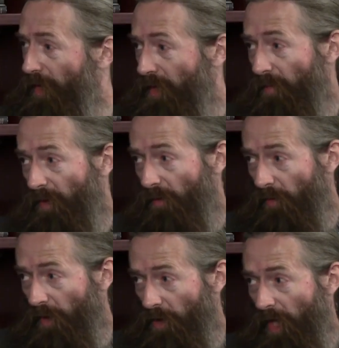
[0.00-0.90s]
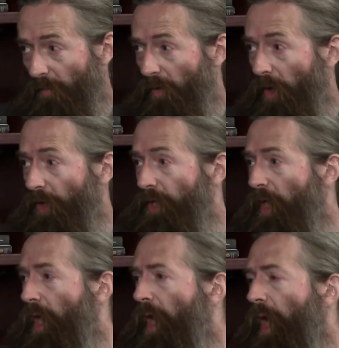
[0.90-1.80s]
it's going to be a real jackpot.
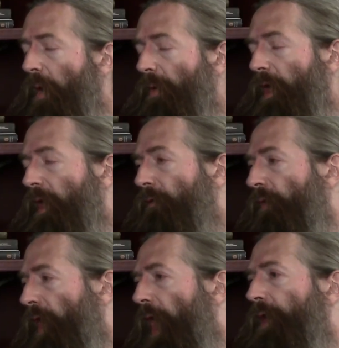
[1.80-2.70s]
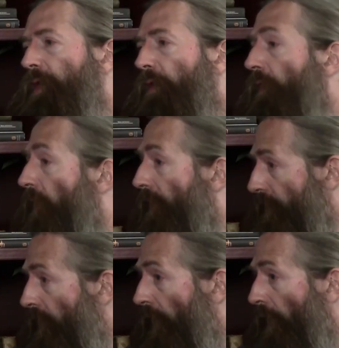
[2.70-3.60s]
I believe that there is
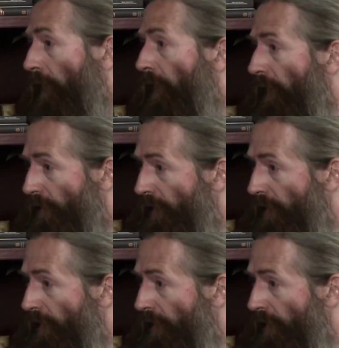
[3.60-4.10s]
still, at